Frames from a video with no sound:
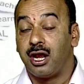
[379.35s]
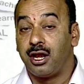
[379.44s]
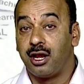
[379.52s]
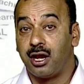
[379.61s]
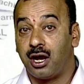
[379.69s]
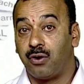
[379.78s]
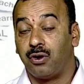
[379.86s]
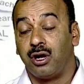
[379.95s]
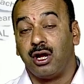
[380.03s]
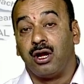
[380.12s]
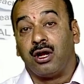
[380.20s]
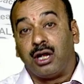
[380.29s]
Now,
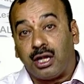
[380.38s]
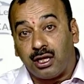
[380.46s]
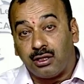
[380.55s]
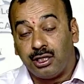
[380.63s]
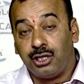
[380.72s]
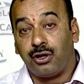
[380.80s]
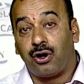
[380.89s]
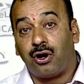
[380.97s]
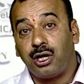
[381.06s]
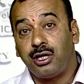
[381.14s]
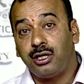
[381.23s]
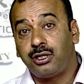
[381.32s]
in
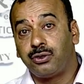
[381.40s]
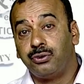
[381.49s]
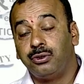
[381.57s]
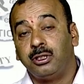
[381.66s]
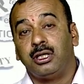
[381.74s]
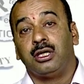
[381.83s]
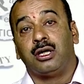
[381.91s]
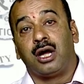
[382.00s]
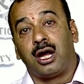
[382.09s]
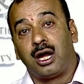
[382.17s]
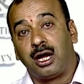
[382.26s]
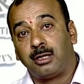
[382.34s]
order to
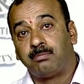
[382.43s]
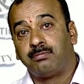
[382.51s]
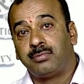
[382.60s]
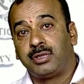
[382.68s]
uh,